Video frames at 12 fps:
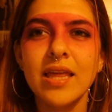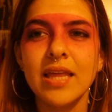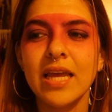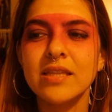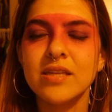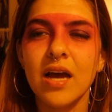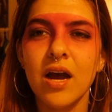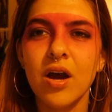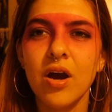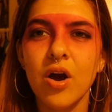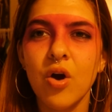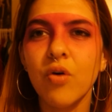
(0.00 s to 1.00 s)
it's
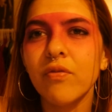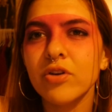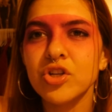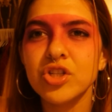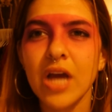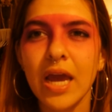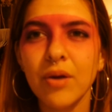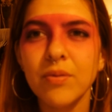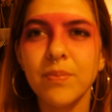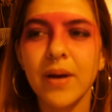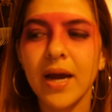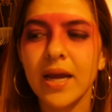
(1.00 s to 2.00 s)

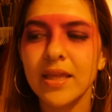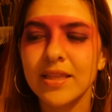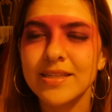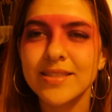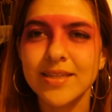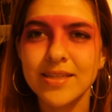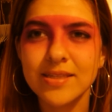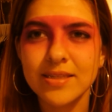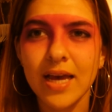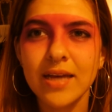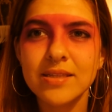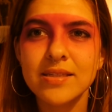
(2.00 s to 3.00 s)
overshadowed by the
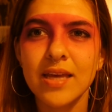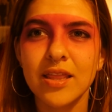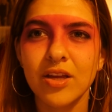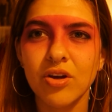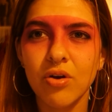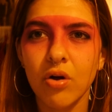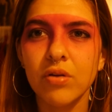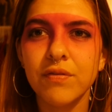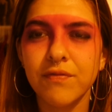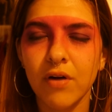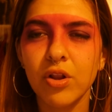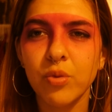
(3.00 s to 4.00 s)
success and the cult
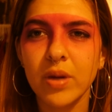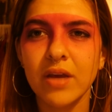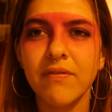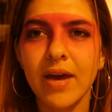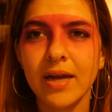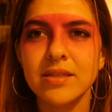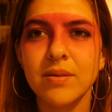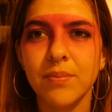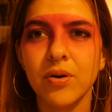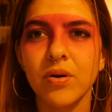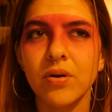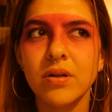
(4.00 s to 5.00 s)
following of X and
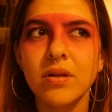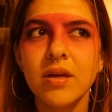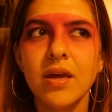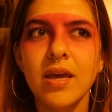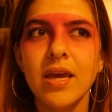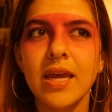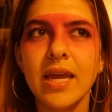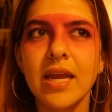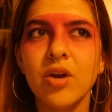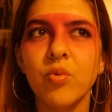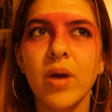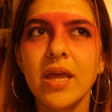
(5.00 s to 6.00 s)
Pearl
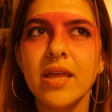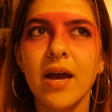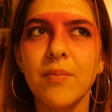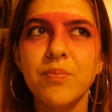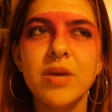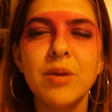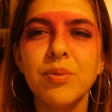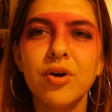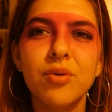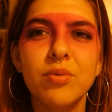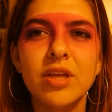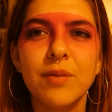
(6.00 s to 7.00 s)
in a way that people
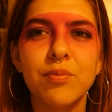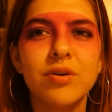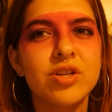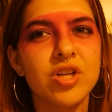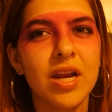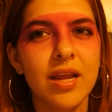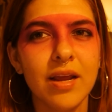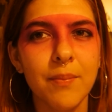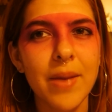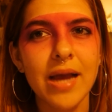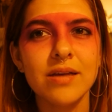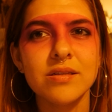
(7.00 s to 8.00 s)
aren't really appreciating
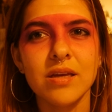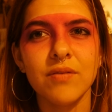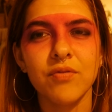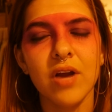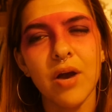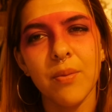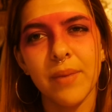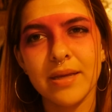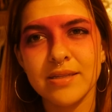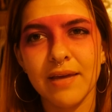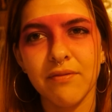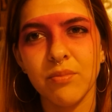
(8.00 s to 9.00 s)
Maxine for how
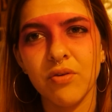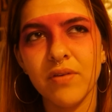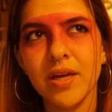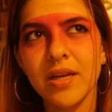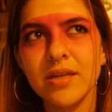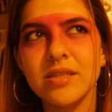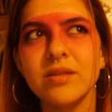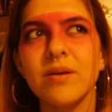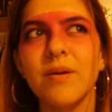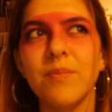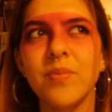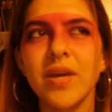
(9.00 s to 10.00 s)
amazing of a movie it is
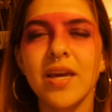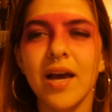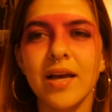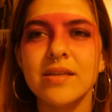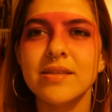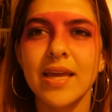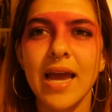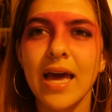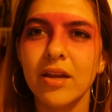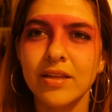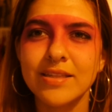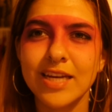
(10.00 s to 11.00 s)
because they had
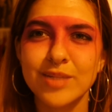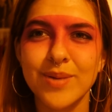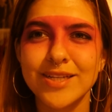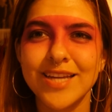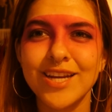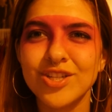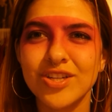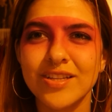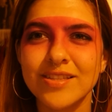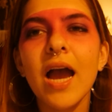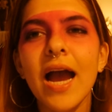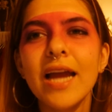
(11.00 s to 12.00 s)
all these
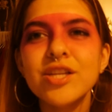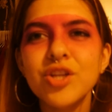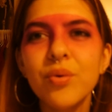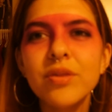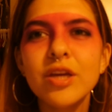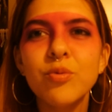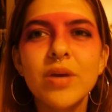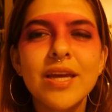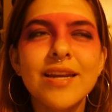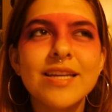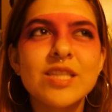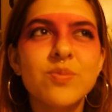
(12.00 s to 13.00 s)
expectations. I don't think we
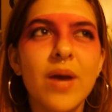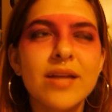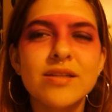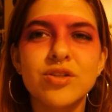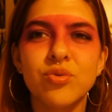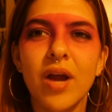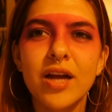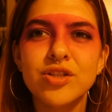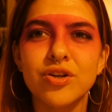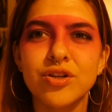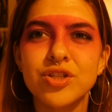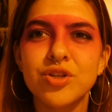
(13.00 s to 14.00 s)
can expect a
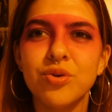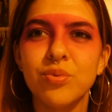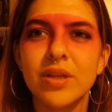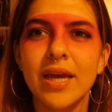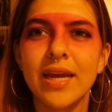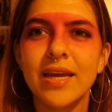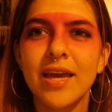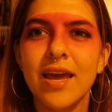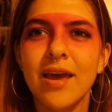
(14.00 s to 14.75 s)
director to like